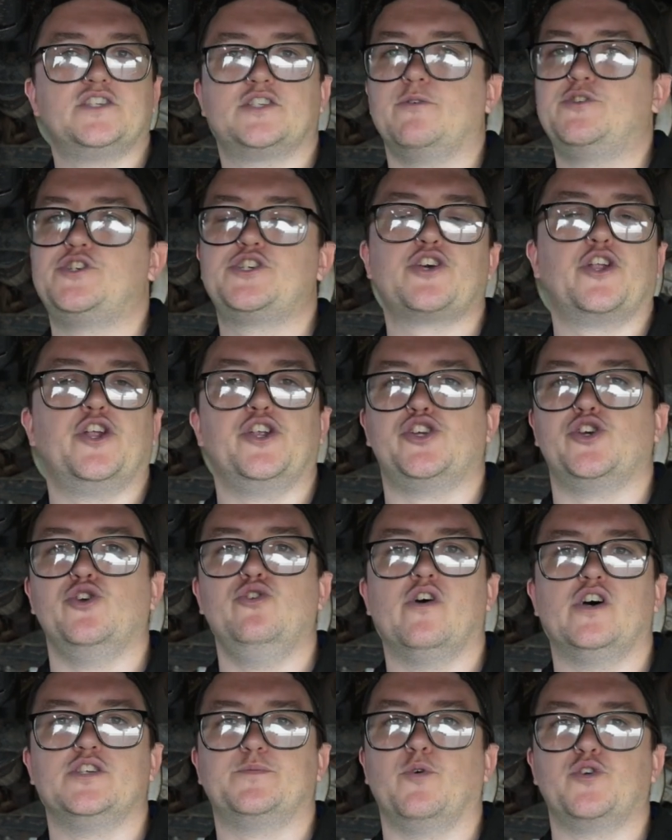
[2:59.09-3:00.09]
So it's just going to chew
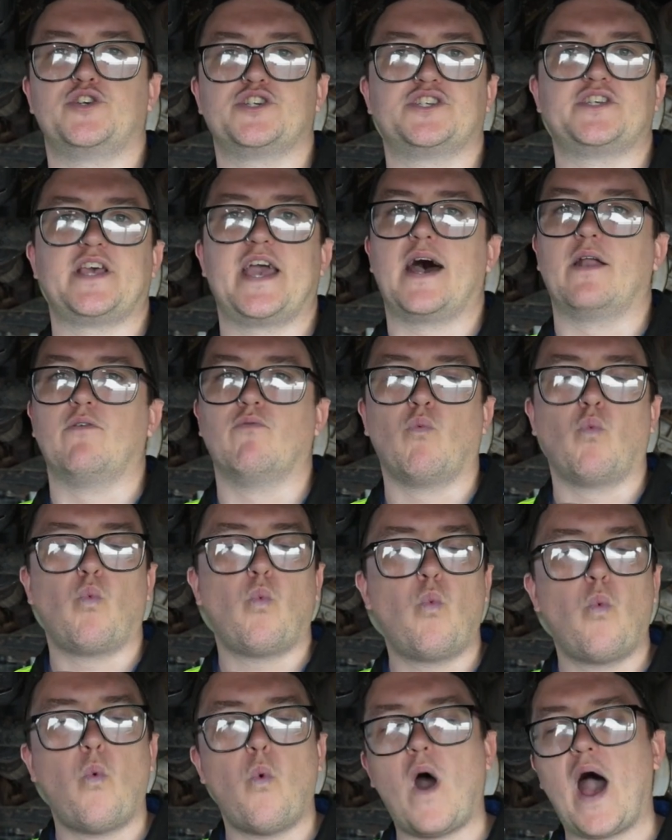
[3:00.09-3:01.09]
those bushes out
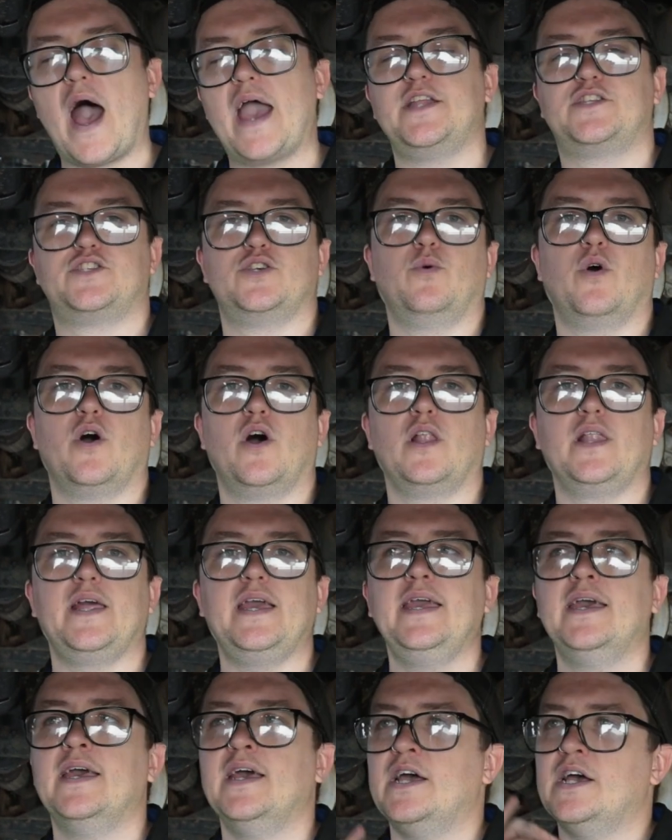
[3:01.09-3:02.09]
way too
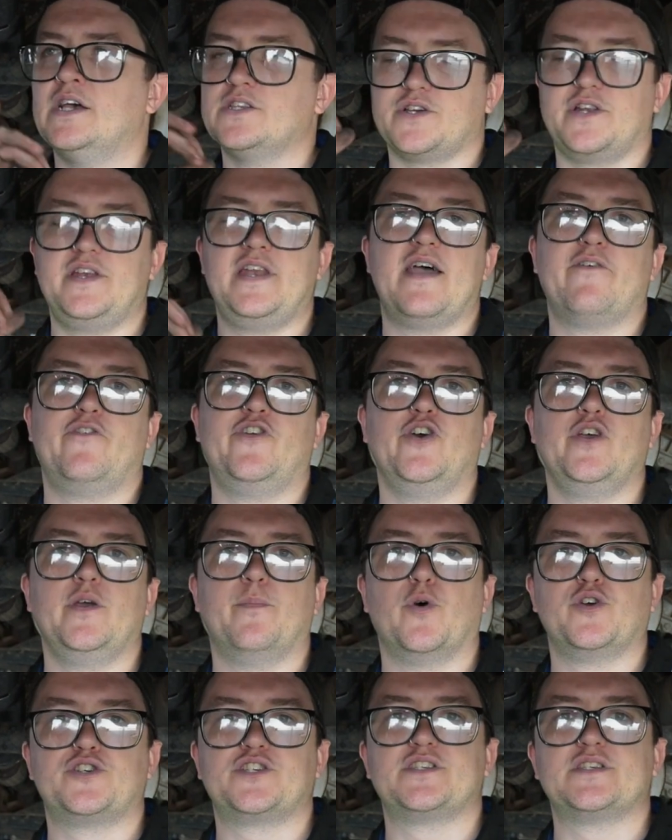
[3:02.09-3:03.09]
early. So never do your
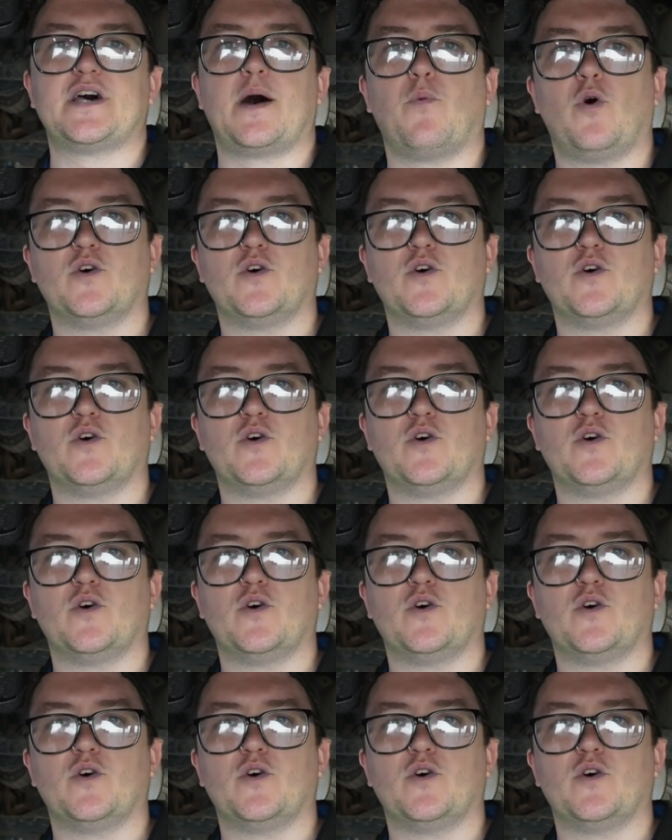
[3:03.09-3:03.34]
bushes up